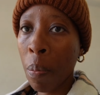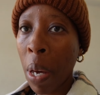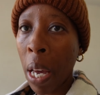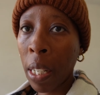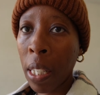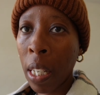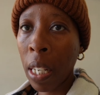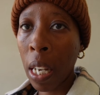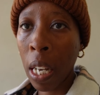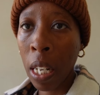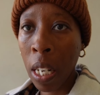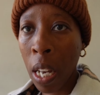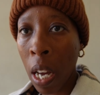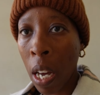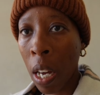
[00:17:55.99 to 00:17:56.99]
pattern
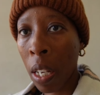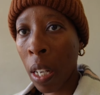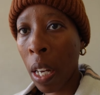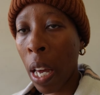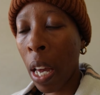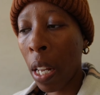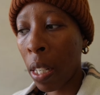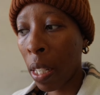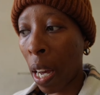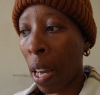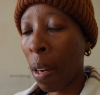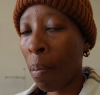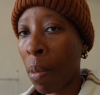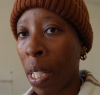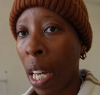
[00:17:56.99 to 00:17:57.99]
earlier and I
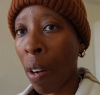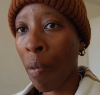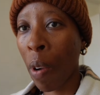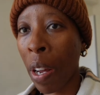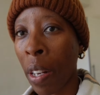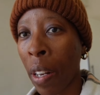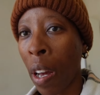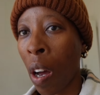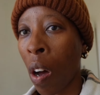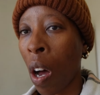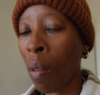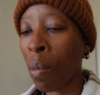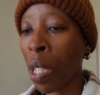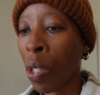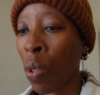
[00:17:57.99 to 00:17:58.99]
am done right now.
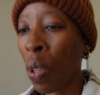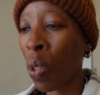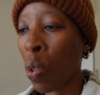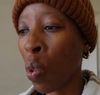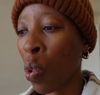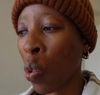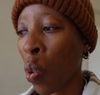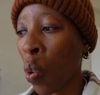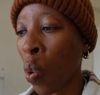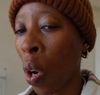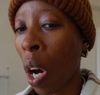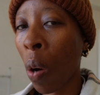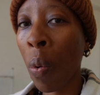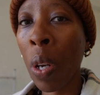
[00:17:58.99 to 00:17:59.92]
I'm just going to show you how